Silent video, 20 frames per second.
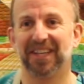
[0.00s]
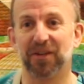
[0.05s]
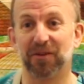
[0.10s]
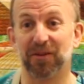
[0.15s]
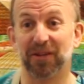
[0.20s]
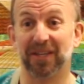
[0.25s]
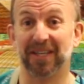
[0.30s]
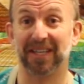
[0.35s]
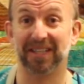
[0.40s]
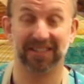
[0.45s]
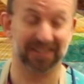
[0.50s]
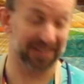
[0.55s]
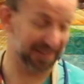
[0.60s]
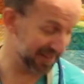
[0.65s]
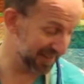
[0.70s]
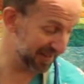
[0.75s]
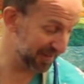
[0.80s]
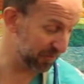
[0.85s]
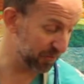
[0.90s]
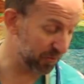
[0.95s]
who are going to
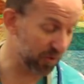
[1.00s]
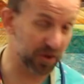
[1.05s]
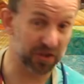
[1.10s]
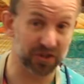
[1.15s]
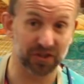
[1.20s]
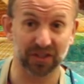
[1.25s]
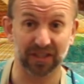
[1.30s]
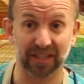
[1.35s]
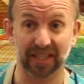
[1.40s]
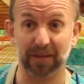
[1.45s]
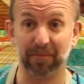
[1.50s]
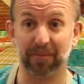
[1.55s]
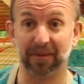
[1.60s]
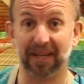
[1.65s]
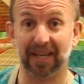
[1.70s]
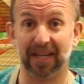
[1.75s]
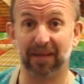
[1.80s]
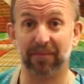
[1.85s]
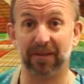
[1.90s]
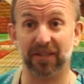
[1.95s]
watch and keep an
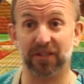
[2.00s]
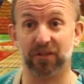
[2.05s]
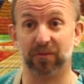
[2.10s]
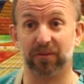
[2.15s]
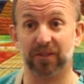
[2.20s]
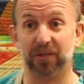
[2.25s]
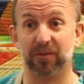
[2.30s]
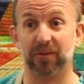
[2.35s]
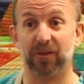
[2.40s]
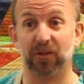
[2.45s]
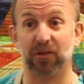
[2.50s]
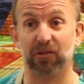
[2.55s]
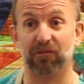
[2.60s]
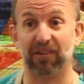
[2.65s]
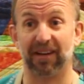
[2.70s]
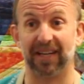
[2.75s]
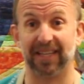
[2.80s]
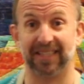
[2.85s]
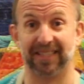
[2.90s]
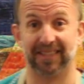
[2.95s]
eye and make sure we do it all
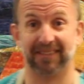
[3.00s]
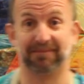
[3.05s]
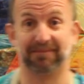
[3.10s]
right.